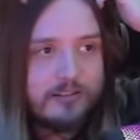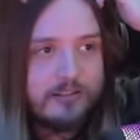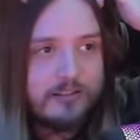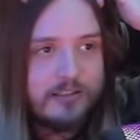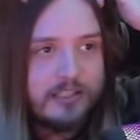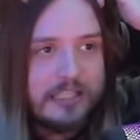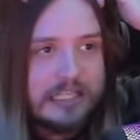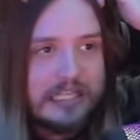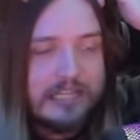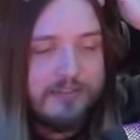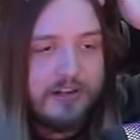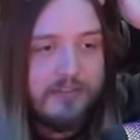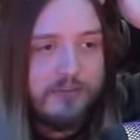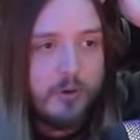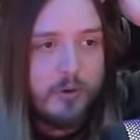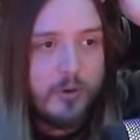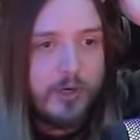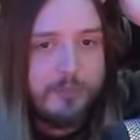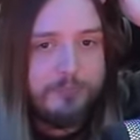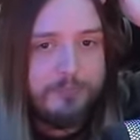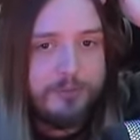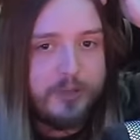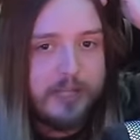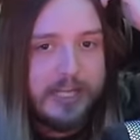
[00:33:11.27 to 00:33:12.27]
Even if we
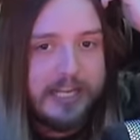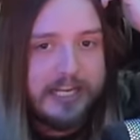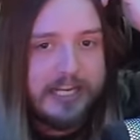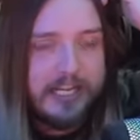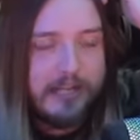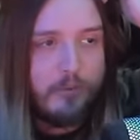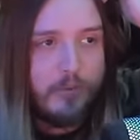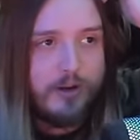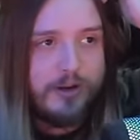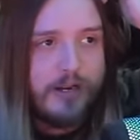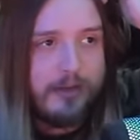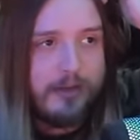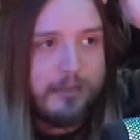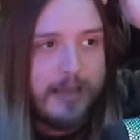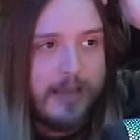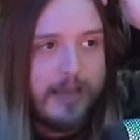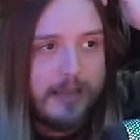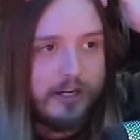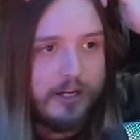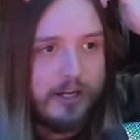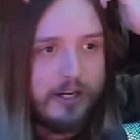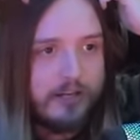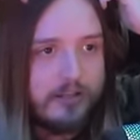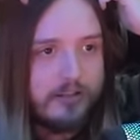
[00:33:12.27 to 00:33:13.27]
would have played it, it wouldn't have
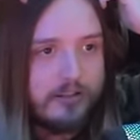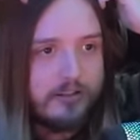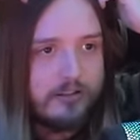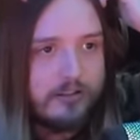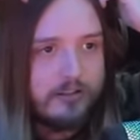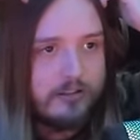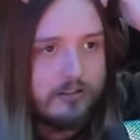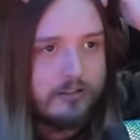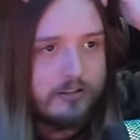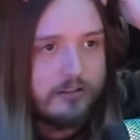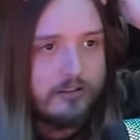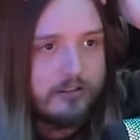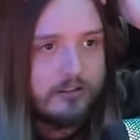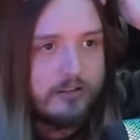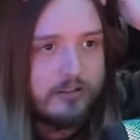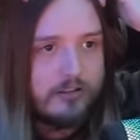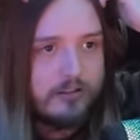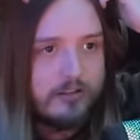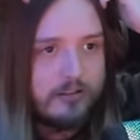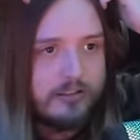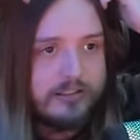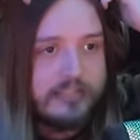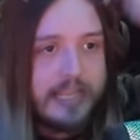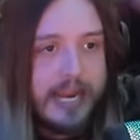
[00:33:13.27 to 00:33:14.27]
mattered.
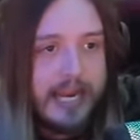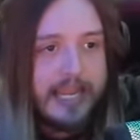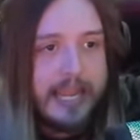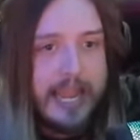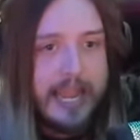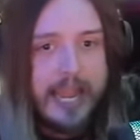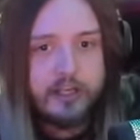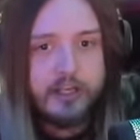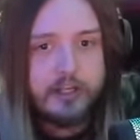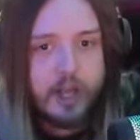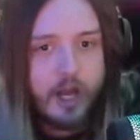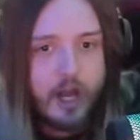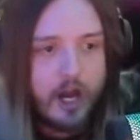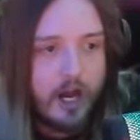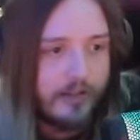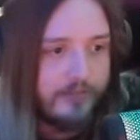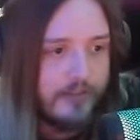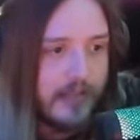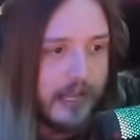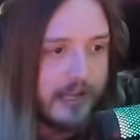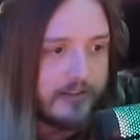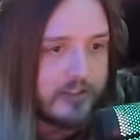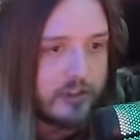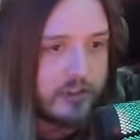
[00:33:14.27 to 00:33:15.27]
Deckhand gone.
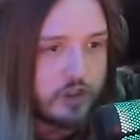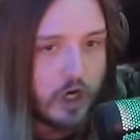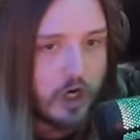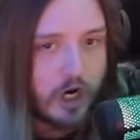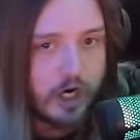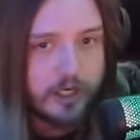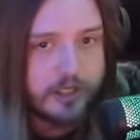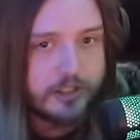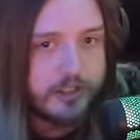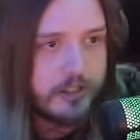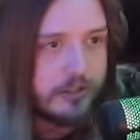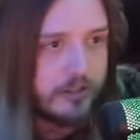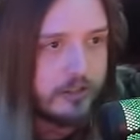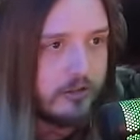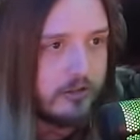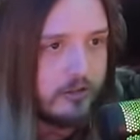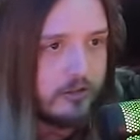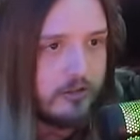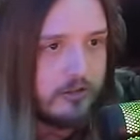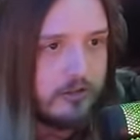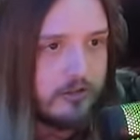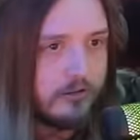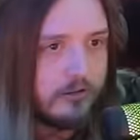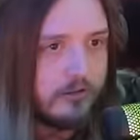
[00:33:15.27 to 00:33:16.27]
That was a charge.
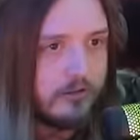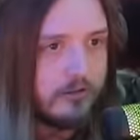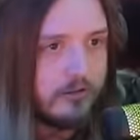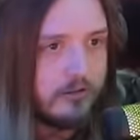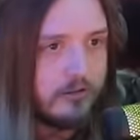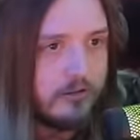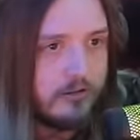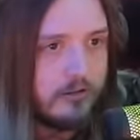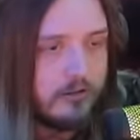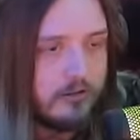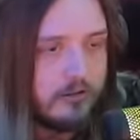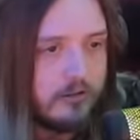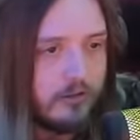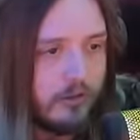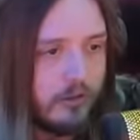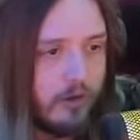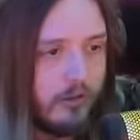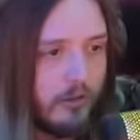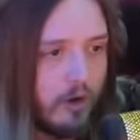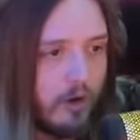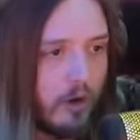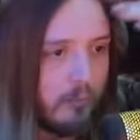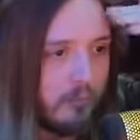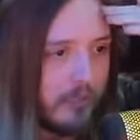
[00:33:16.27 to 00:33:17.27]

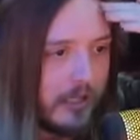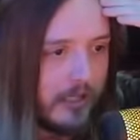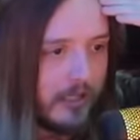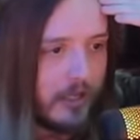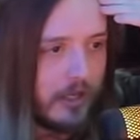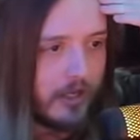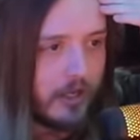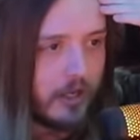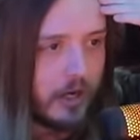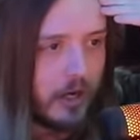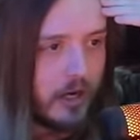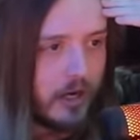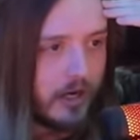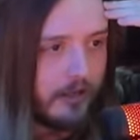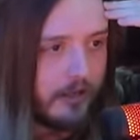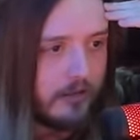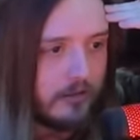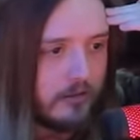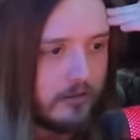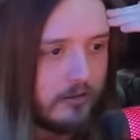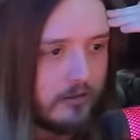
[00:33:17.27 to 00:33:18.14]
Nomrella gone.